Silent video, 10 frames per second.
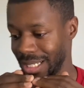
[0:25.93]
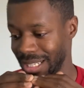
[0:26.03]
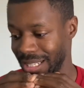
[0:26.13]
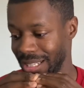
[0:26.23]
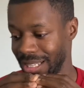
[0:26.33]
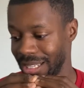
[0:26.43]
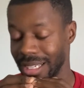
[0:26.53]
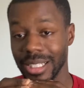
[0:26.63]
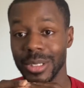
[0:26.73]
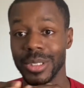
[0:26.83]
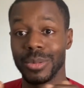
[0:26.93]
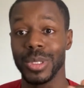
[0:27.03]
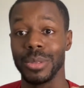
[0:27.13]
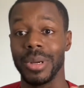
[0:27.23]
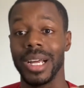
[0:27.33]
in the clearest
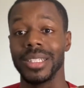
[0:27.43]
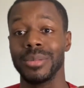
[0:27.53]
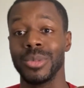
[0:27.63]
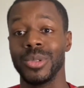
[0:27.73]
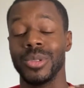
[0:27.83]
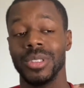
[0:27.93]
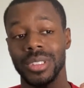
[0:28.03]
way possible